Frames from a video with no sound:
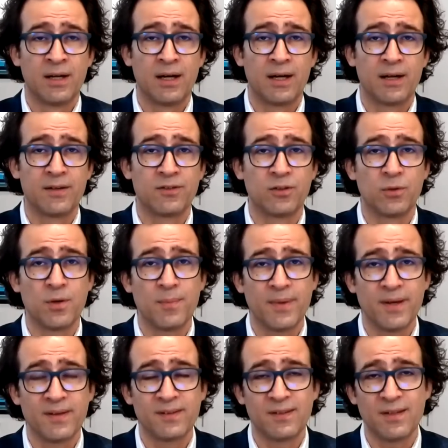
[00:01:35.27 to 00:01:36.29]
Uh, so we
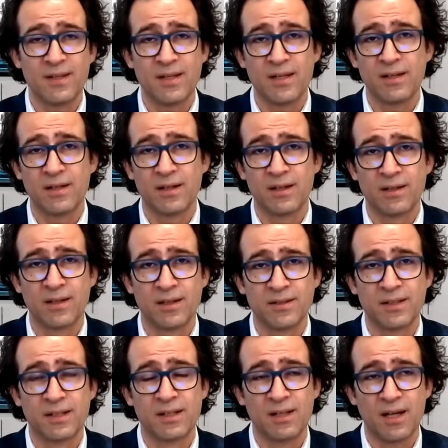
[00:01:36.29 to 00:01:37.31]
may see a,
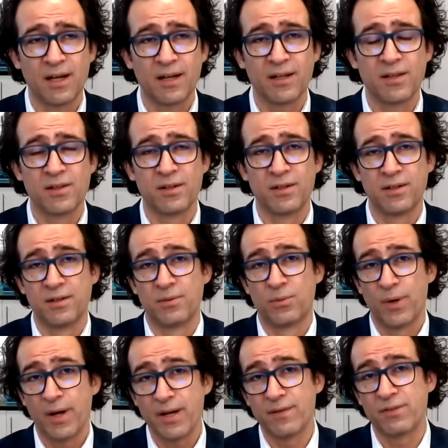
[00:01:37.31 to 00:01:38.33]
a decline in the, in the,
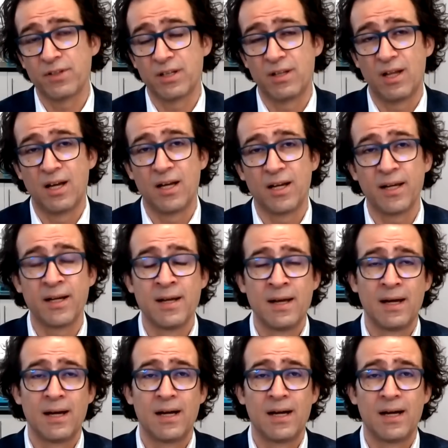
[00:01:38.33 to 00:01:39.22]
rate of decline,